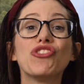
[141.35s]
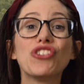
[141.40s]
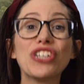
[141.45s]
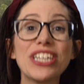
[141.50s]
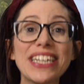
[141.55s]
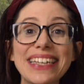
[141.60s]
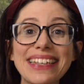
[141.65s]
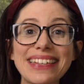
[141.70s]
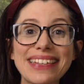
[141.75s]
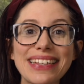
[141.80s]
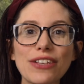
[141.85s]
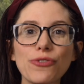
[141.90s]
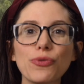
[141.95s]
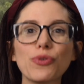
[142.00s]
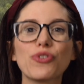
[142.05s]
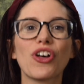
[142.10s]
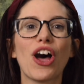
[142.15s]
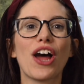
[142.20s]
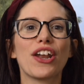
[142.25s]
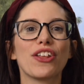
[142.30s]
Jesus
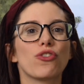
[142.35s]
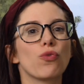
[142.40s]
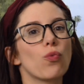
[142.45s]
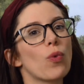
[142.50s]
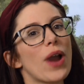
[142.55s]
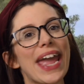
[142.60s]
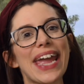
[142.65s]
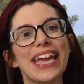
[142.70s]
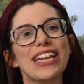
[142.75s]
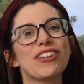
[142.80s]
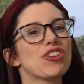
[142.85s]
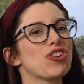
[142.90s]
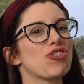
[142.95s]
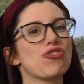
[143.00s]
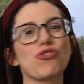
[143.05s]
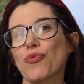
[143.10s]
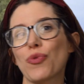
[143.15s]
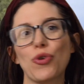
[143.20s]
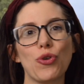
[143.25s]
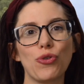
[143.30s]
was on his way to
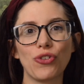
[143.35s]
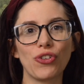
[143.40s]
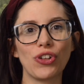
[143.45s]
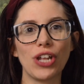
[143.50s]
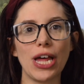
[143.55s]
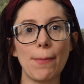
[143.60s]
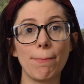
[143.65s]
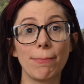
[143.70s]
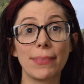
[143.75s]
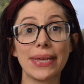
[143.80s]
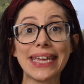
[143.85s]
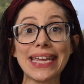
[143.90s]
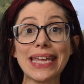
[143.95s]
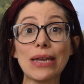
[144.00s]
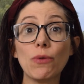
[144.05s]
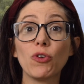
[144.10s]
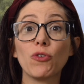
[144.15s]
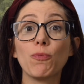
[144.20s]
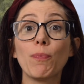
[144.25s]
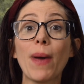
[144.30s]
Jerusalem.
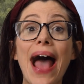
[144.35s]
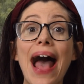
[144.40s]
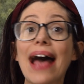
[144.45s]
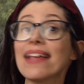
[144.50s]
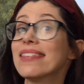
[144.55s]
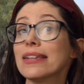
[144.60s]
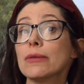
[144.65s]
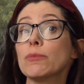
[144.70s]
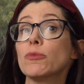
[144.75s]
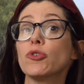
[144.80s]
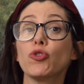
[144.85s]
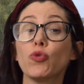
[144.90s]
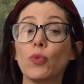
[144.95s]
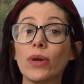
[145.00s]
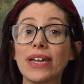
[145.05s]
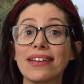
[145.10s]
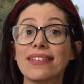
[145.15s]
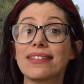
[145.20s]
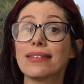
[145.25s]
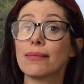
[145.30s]
He was passing
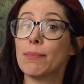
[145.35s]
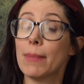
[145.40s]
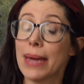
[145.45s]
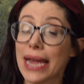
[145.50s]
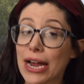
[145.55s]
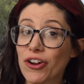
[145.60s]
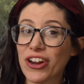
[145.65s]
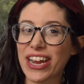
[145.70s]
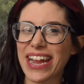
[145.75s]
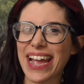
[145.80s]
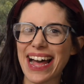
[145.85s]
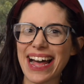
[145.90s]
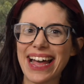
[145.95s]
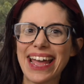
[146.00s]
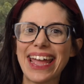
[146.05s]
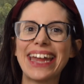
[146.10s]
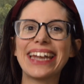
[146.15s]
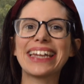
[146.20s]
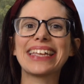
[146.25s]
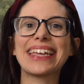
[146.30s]
between
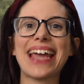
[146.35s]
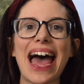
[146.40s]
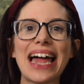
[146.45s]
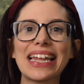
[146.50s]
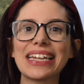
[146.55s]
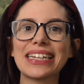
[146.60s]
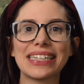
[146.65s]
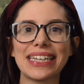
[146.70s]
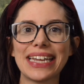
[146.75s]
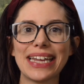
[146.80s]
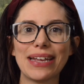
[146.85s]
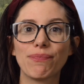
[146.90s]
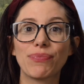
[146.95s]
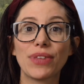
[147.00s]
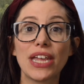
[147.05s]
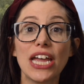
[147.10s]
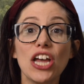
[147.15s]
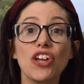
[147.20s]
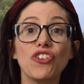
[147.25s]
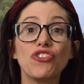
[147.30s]
Samaria and Galilee.
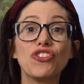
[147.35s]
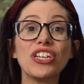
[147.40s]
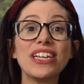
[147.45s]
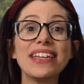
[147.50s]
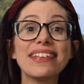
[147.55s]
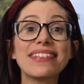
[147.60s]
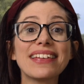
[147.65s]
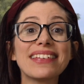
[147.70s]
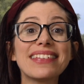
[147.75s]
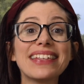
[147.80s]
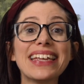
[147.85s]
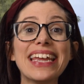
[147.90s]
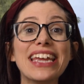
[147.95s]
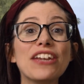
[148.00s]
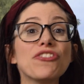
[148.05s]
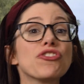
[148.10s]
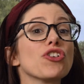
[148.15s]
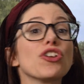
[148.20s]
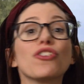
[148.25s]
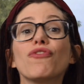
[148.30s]
Jesus
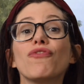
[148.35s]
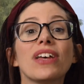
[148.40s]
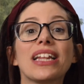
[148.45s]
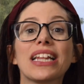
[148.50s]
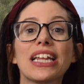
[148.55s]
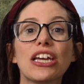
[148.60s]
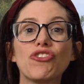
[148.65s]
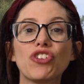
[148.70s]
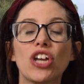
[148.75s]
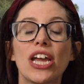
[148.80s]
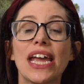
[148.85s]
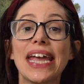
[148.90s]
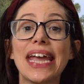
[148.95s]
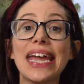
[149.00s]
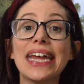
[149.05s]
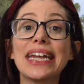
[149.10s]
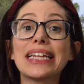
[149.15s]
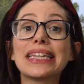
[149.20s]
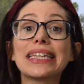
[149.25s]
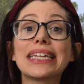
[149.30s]
entered a village,
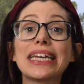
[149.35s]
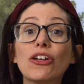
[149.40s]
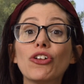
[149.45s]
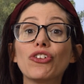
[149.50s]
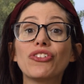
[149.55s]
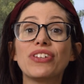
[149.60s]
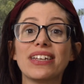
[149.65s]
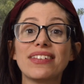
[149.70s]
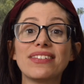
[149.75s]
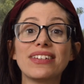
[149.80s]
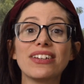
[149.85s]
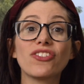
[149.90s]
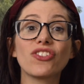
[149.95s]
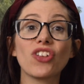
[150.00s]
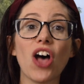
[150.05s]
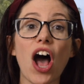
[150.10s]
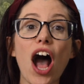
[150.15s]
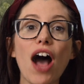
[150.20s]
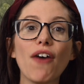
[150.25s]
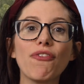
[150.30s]
and a little
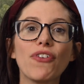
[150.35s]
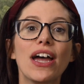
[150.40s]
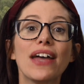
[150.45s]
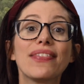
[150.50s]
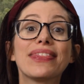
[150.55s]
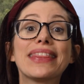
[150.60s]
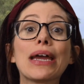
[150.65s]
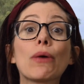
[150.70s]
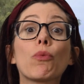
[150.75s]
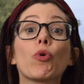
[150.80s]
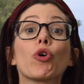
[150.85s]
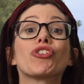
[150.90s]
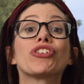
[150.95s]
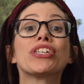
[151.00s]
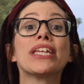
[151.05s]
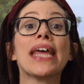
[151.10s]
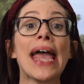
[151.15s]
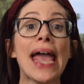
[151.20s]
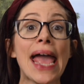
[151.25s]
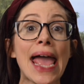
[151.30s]
distance off, there
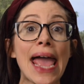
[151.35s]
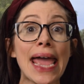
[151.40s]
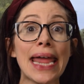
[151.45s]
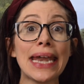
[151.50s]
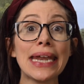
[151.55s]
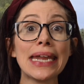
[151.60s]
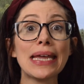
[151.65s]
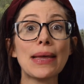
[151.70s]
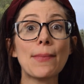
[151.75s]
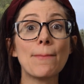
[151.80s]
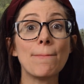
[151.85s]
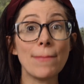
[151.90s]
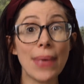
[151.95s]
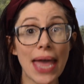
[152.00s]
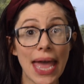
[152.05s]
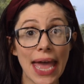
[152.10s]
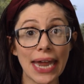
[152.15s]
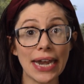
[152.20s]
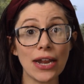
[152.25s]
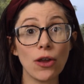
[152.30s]
were 10
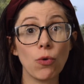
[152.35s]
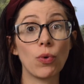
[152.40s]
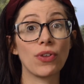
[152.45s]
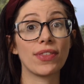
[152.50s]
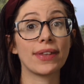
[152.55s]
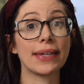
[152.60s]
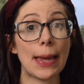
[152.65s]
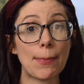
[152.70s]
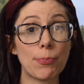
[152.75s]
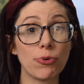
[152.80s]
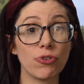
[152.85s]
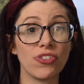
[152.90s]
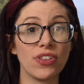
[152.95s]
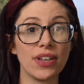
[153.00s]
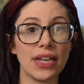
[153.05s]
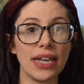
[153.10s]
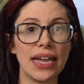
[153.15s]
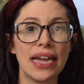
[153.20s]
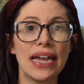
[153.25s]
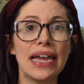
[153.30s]
men with
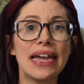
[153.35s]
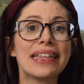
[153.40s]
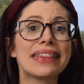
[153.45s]
leprosy.